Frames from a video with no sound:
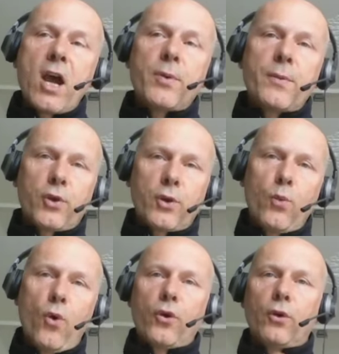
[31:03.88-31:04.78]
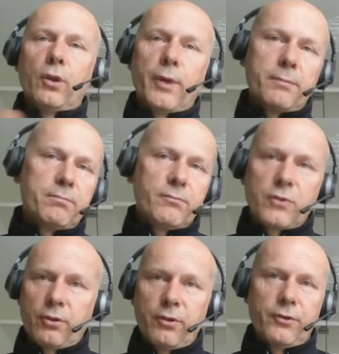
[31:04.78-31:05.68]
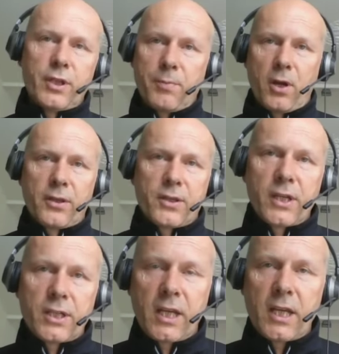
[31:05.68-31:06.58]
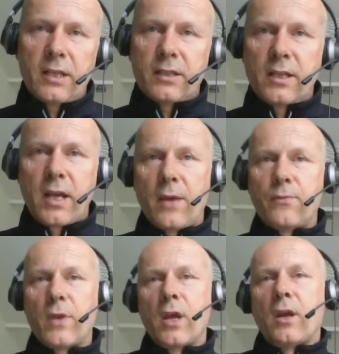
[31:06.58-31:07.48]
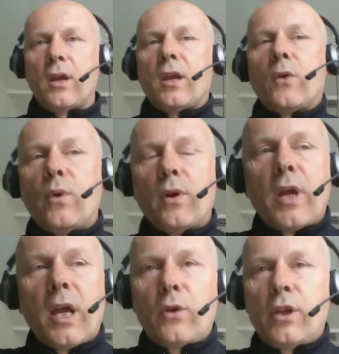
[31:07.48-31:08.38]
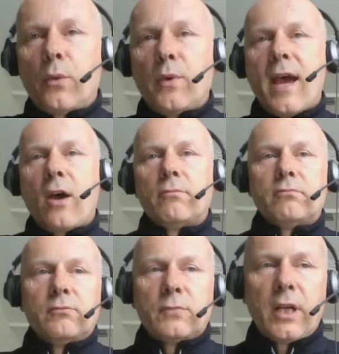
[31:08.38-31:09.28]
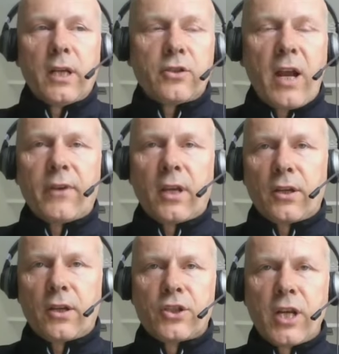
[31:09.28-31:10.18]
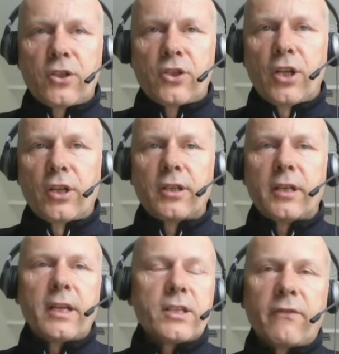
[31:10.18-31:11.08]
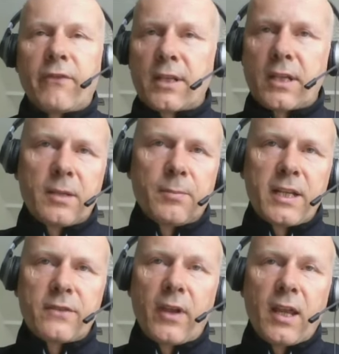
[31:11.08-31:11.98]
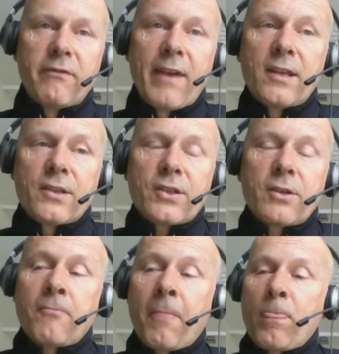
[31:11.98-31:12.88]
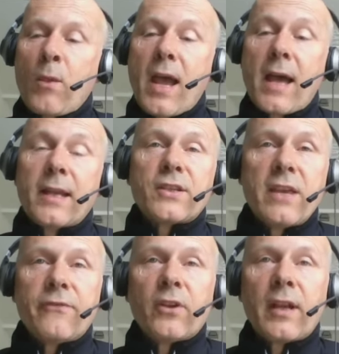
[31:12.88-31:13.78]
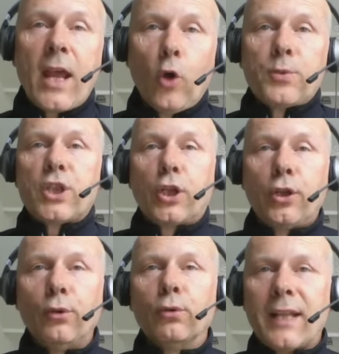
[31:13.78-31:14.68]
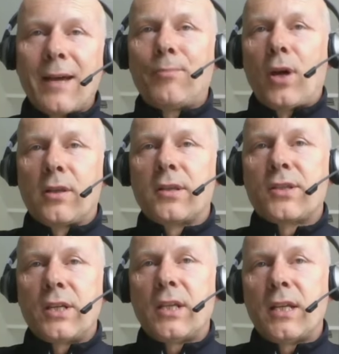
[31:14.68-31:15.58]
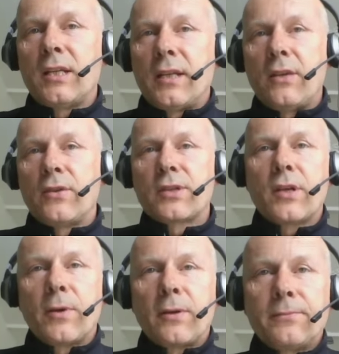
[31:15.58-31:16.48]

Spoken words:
people can walk all the way through this part of the city, you know, without traffic and congestion. It's a fantastic place for events. And it's even helped to cool that part of the city in the summer.